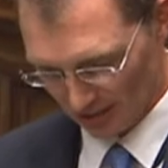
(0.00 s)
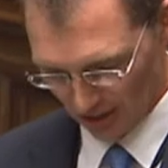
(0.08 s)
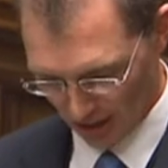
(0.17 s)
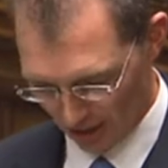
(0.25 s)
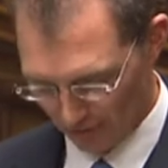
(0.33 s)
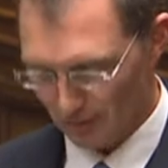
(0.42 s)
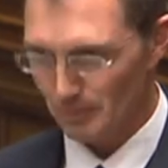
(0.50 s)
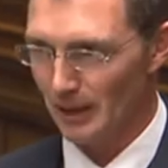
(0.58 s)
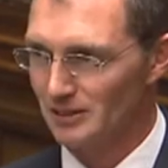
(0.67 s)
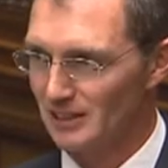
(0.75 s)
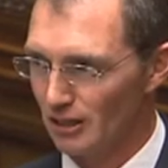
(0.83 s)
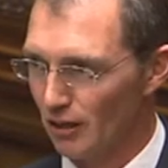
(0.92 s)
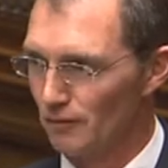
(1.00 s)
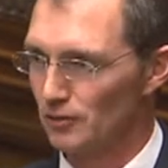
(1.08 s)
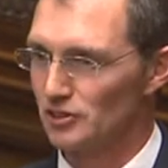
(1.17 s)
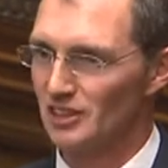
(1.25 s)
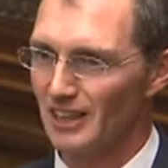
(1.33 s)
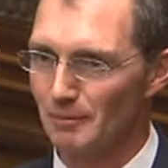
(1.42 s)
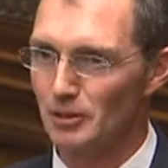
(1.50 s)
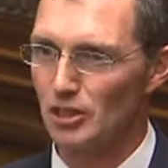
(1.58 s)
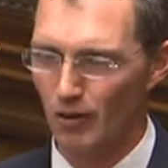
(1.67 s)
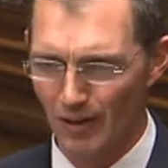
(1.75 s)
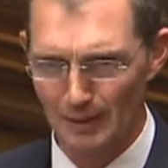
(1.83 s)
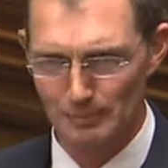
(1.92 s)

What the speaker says: Conservative Party conference. The government are